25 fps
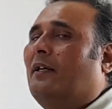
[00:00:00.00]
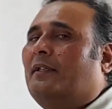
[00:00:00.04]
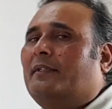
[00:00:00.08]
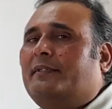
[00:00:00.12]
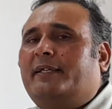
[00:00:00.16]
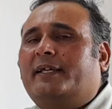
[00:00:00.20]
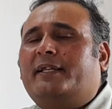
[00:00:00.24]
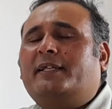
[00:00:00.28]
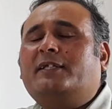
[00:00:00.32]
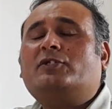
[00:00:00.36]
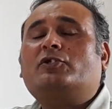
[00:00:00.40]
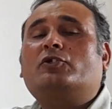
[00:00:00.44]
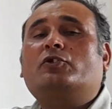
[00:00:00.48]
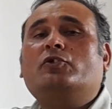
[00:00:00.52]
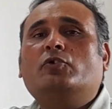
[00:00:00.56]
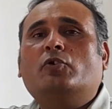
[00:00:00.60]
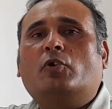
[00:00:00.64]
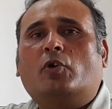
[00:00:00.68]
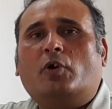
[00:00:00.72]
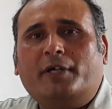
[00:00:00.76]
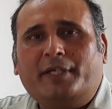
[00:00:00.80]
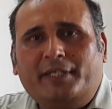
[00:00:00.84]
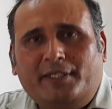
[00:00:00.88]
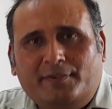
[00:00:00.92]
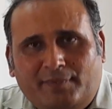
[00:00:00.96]
There is no
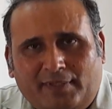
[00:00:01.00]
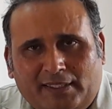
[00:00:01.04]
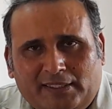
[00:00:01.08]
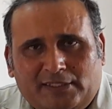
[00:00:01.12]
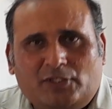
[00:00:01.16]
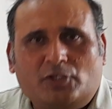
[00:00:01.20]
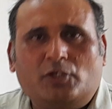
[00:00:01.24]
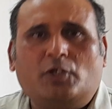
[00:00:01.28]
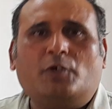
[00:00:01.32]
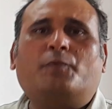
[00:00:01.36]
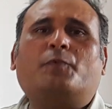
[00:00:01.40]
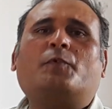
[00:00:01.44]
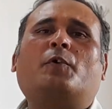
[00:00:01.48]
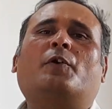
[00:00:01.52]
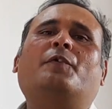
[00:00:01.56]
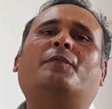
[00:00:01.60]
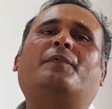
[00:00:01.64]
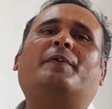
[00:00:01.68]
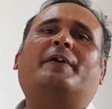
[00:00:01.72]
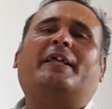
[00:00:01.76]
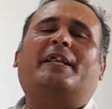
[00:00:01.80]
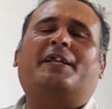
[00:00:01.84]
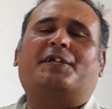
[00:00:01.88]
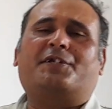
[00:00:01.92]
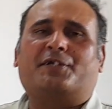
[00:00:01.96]
inversion of
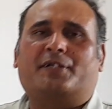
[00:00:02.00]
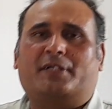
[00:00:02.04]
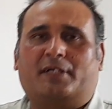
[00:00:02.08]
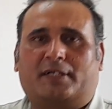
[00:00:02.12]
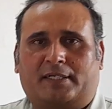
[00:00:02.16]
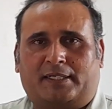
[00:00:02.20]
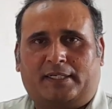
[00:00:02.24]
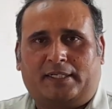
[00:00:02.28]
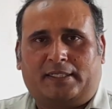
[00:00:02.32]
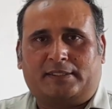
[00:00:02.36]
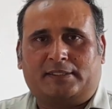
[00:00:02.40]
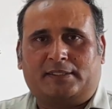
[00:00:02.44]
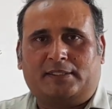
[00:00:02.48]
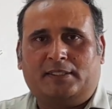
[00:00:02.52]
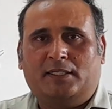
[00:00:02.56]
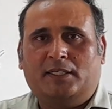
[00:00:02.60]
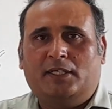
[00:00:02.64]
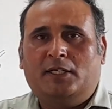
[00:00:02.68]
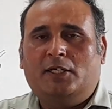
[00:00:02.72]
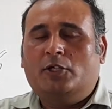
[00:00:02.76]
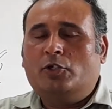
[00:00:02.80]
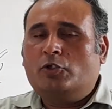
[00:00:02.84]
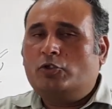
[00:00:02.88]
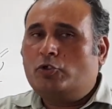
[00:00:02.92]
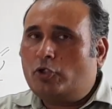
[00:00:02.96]
configuration occurs.
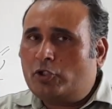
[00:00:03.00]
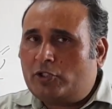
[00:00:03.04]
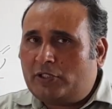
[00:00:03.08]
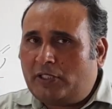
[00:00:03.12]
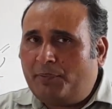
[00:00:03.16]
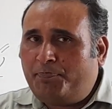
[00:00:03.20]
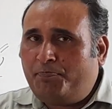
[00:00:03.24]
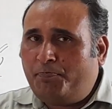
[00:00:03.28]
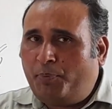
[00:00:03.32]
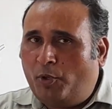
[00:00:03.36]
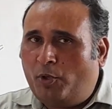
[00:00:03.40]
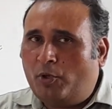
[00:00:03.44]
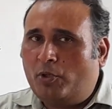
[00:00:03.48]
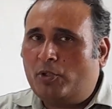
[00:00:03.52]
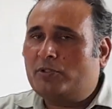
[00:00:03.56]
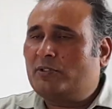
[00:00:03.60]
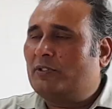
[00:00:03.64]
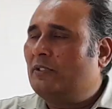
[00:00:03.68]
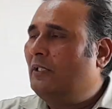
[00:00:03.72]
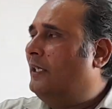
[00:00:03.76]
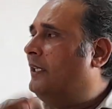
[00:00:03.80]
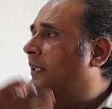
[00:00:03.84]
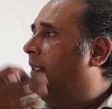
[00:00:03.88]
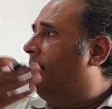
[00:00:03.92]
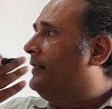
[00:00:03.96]
So suppose
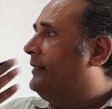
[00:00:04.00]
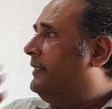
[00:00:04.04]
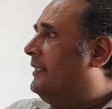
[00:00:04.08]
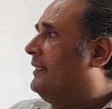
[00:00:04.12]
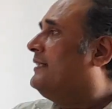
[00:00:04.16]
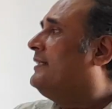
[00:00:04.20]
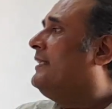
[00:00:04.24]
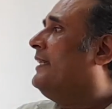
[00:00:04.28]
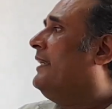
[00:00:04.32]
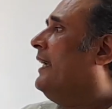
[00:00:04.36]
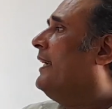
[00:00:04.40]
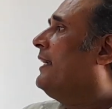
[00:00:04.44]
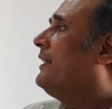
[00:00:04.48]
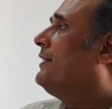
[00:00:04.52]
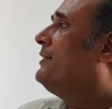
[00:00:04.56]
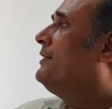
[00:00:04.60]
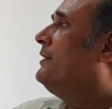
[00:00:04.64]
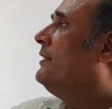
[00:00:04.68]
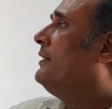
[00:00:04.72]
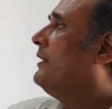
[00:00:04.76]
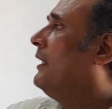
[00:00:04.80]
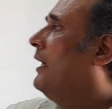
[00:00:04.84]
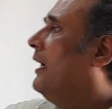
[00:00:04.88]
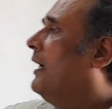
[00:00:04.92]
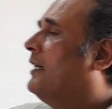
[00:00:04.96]
this
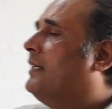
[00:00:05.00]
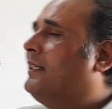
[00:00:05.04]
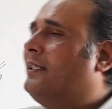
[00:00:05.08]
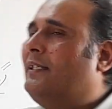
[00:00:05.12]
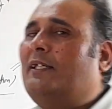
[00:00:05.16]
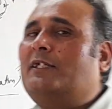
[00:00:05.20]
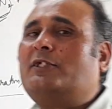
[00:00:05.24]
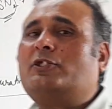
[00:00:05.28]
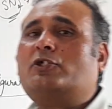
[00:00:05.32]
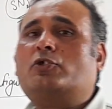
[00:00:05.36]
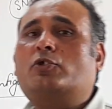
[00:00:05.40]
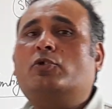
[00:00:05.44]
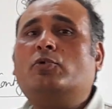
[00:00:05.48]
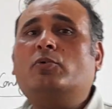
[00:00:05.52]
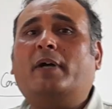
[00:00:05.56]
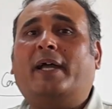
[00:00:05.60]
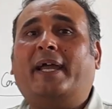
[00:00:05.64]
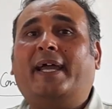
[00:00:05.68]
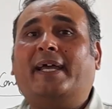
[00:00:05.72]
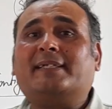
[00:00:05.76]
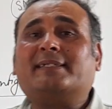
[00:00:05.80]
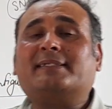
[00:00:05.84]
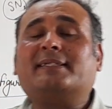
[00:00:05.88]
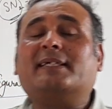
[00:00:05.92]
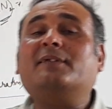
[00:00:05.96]
reaction occurs through
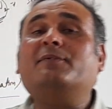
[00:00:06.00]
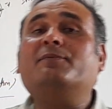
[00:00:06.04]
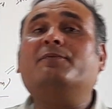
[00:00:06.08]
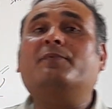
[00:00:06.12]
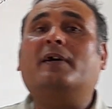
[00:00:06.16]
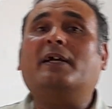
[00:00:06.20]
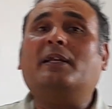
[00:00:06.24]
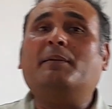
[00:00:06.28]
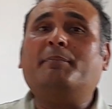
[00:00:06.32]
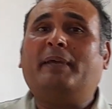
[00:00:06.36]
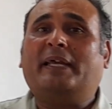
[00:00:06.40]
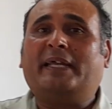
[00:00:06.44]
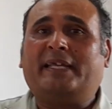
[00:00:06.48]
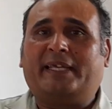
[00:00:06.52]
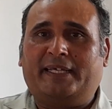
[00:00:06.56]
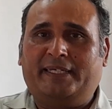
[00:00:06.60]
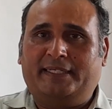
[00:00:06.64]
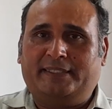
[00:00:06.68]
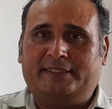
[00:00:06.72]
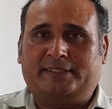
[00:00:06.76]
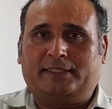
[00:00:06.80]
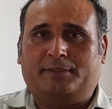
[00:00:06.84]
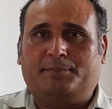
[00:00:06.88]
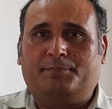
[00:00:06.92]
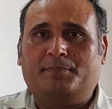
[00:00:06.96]
SN1
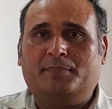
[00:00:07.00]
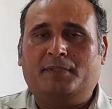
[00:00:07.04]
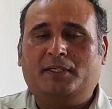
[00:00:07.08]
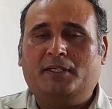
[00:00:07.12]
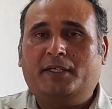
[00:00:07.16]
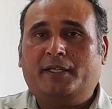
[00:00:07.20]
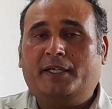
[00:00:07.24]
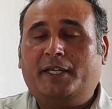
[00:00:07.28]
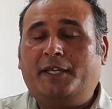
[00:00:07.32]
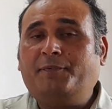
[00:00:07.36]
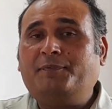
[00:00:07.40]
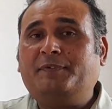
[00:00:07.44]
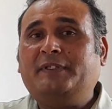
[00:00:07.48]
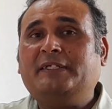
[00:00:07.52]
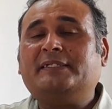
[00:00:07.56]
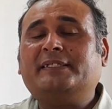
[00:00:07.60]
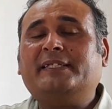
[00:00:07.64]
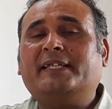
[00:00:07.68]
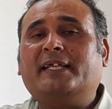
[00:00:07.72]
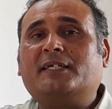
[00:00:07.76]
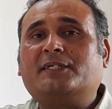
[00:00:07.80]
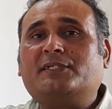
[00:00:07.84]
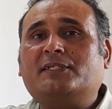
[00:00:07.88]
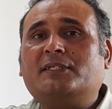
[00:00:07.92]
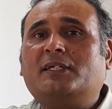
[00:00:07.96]
mechanism. If this
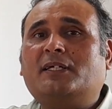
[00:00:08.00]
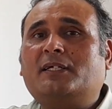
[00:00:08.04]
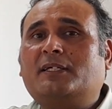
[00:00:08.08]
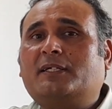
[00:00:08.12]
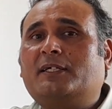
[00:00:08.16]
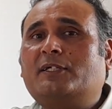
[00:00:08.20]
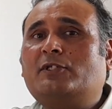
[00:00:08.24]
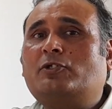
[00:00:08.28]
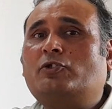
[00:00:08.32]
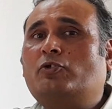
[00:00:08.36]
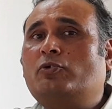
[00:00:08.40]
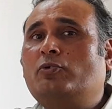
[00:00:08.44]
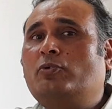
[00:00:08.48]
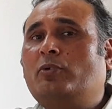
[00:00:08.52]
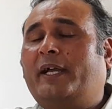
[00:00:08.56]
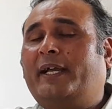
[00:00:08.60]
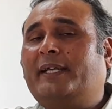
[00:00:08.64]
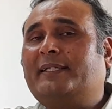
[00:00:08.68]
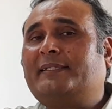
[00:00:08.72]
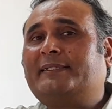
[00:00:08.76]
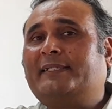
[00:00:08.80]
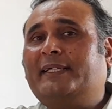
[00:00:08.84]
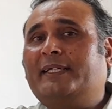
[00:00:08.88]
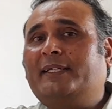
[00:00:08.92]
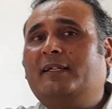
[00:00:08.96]
reaction occurs through
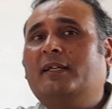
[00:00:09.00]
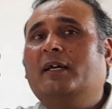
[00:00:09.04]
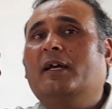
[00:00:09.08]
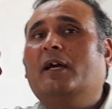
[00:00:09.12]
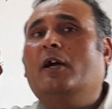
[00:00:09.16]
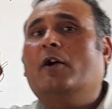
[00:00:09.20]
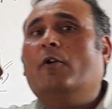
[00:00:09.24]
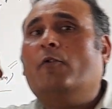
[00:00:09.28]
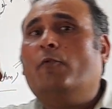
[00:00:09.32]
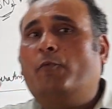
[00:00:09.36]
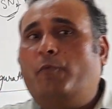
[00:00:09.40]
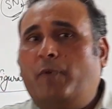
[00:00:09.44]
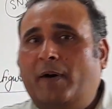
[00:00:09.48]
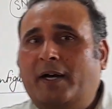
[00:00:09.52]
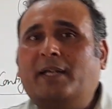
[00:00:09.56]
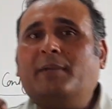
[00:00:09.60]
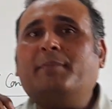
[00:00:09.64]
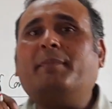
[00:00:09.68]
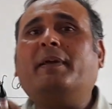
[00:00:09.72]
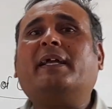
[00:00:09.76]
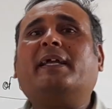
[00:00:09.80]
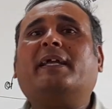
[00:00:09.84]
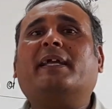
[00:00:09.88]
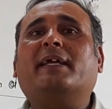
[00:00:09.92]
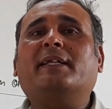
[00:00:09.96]
SN1
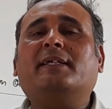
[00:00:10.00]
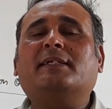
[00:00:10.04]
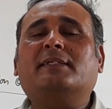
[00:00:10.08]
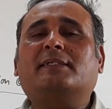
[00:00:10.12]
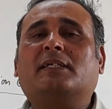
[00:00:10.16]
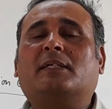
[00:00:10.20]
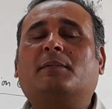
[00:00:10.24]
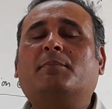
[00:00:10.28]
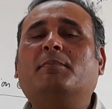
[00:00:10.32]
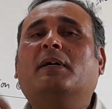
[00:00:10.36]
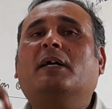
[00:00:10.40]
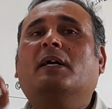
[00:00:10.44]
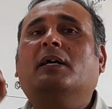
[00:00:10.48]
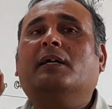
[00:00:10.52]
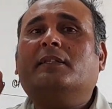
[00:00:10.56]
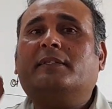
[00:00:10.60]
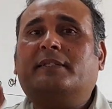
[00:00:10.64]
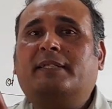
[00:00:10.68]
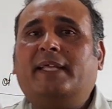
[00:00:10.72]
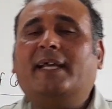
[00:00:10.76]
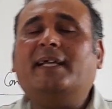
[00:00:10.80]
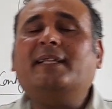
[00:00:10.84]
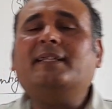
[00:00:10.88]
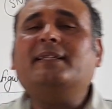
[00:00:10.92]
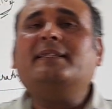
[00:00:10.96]
mechanism,
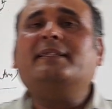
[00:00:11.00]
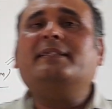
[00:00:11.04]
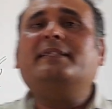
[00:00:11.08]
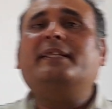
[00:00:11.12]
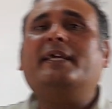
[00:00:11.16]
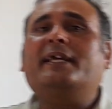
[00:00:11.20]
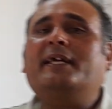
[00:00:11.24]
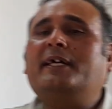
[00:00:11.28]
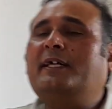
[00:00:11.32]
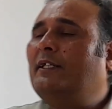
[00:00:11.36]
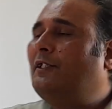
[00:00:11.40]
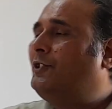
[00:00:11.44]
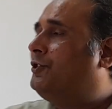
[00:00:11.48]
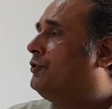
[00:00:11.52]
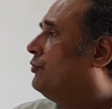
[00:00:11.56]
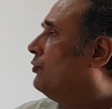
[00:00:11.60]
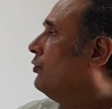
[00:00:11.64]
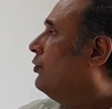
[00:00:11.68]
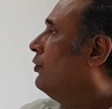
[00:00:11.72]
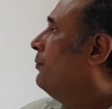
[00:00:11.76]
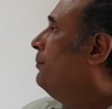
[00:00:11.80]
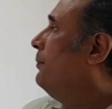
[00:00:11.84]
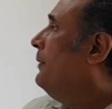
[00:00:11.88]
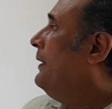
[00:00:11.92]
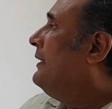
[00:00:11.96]
then there
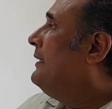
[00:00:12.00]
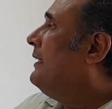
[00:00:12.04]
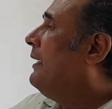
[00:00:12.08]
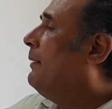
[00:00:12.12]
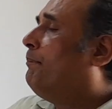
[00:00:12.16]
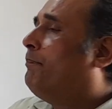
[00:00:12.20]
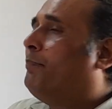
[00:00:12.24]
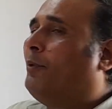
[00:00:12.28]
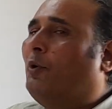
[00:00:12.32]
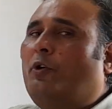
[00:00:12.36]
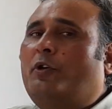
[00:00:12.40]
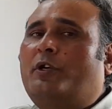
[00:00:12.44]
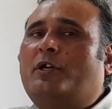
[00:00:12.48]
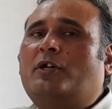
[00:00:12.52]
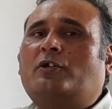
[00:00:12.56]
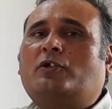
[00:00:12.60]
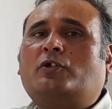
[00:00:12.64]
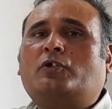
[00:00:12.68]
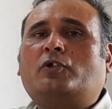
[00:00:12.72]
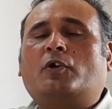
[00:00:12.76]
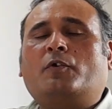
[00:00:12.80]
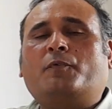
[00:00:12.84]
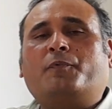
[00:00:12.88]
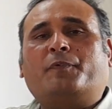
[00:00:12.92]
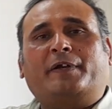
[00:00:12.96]
should be the
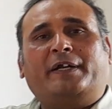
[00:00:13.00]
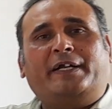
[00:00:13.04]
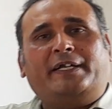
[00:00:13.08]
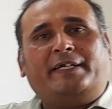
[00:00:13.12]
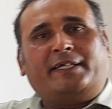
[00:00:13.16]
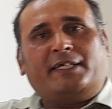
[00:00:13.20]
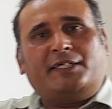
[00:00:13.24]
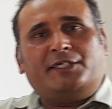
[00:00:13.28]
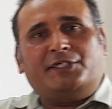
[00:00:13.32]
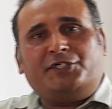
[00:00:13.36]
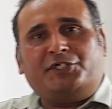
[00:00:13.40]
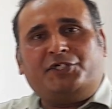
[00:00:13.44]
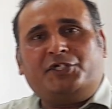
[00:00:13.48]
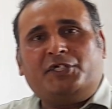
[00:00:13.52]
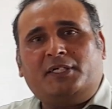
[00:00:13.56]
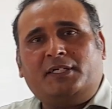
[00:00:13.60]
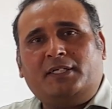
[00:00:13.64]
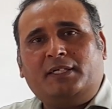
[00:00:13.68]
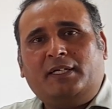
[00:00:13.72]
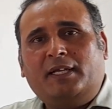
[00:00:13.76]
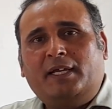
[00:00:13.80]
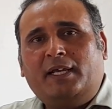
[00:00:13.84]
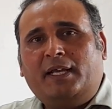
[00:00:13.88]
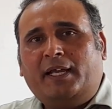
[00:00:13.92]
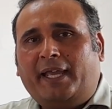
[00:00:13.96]
product of
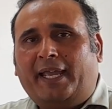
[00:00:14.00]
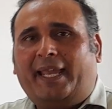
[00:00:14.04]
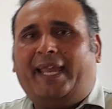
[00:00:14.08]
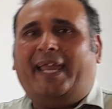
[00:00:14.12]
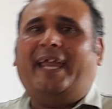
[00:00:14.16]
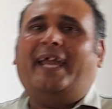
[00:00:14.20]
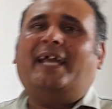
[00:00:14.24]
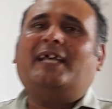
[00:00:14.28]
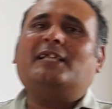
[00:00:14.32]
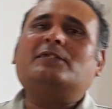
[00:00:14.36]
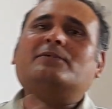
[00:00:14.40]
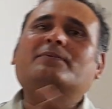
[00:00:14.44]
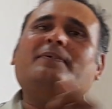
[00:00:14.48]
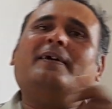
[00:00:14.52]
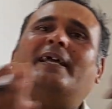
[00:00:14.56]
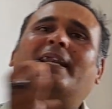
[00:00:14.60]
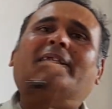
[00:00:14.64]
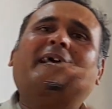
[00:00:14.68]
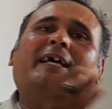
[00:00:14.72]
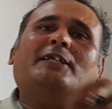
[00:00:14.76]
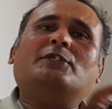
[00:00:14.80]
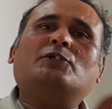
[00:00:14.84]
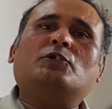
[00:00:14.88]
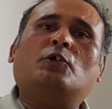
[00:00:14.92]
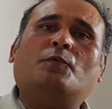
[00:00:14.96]
retention as well
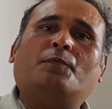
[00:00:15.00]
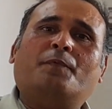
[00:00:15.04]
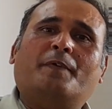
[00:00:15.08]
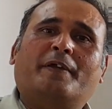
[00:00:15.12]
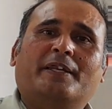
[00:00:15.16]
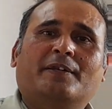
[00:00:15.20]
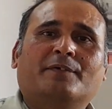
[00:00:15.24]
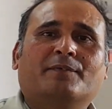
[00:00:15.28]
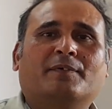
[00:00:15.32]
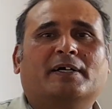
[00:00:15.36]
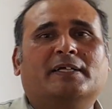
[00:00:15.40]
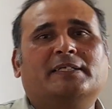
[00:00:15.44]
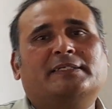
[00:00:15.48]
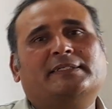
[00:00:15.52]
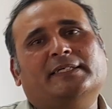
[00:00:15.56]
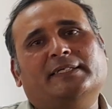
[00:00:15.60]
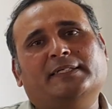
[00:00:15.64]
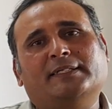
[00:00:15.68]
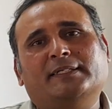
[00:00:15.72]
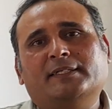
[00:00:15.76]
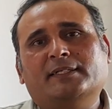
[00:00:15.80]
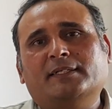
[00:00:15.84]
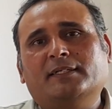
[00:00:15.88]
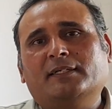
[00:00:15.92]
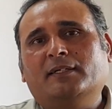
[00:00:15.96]
as of
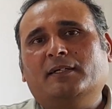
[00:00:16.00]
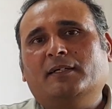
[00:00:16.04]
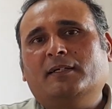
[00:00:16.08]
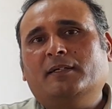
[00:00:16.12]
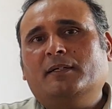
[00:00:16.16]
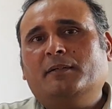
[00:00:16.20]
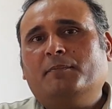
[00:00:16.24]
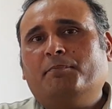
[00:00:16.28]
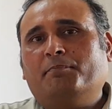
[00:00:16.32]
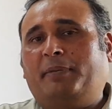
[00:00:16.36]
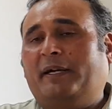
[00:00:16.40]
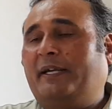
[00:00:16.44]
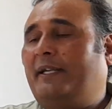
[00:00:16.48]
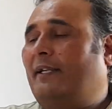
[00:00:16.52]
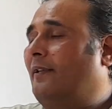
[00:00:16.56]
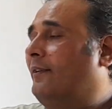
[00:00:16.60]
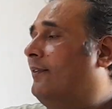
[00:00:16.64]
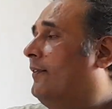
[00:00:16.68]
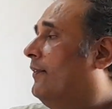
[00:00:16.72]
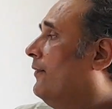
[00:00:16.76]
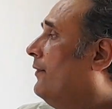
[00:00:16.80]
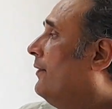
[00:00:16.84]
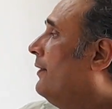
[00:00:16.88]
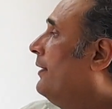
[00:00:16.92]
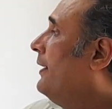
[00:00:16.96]
inversion.
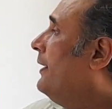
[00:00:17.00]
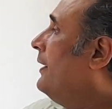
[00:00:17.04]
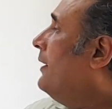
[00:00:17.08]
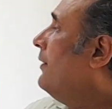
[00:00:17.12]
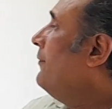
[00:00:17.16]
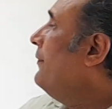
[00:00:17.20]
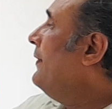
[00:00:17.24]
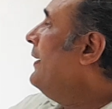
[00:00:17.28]
But here